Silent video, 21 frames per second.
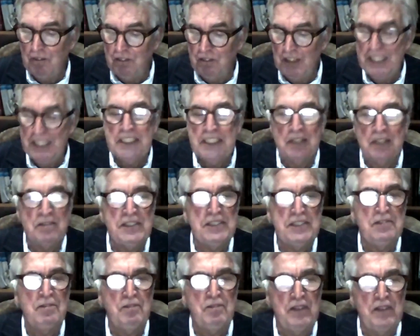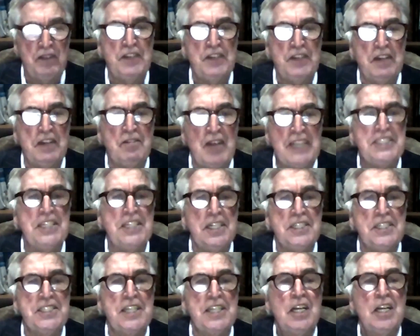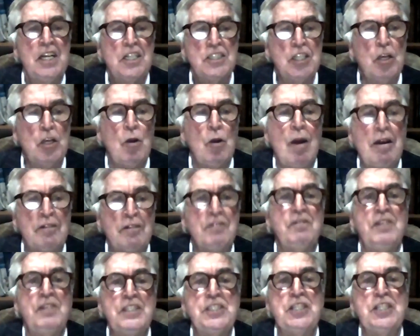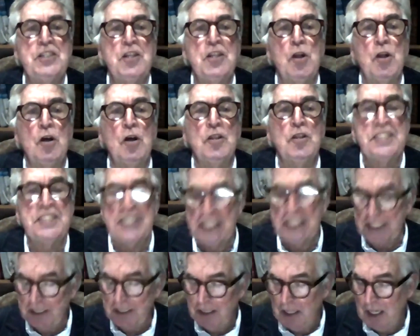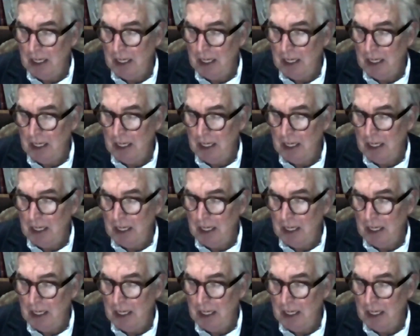fleet of 50 vessels to go out and fish in the North Sea,